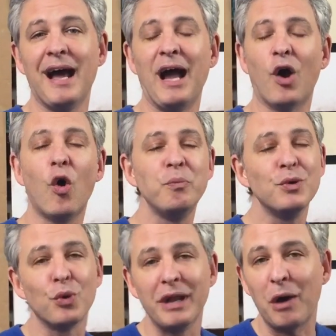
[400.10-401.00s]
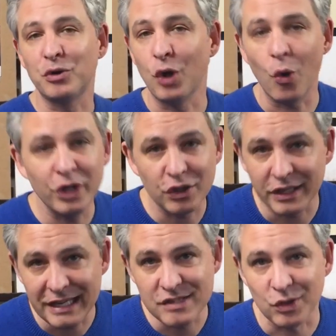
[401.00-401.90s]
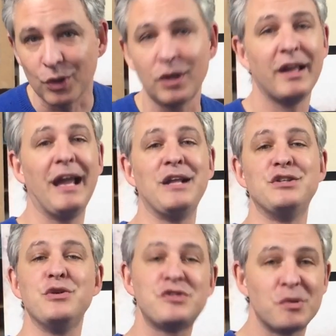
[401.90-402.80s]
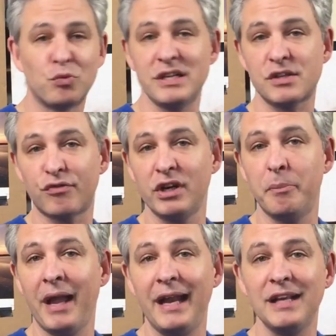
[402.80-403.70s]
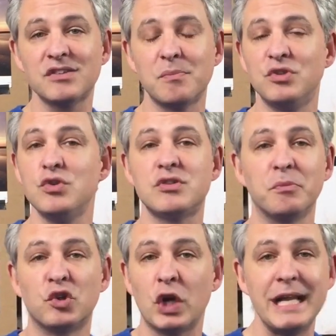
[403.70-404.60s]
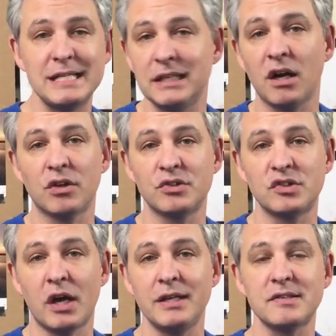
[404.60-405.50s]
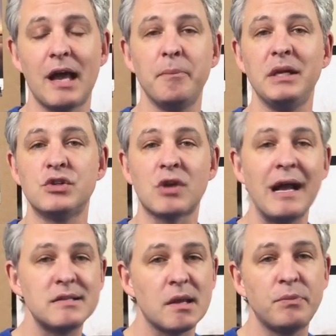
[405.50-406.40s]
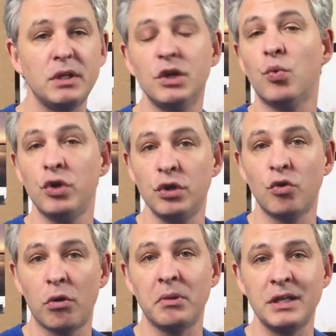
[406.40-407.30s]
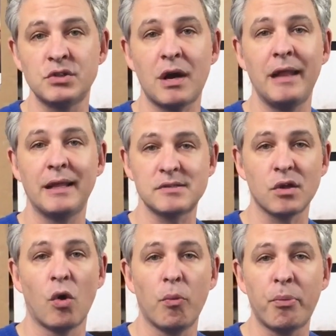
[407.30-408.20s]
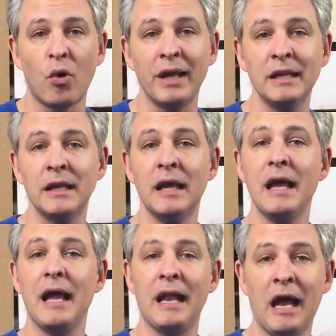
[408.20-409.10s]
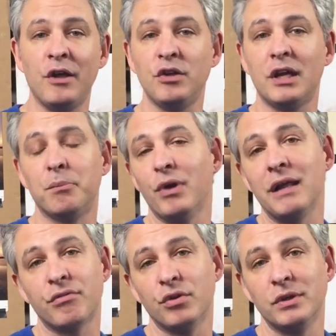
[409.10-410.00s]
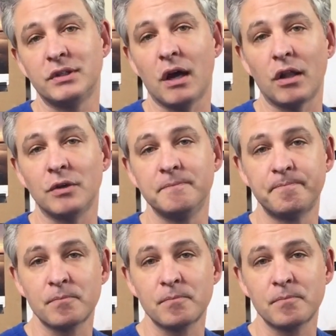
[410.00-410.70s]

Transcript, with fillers: I hope you will now go to your easel and do some risk-free paintings and do some crazy color studies. I mean, try something you wouldn't normally try. That's the whole point, and how you get a breakthrough in color.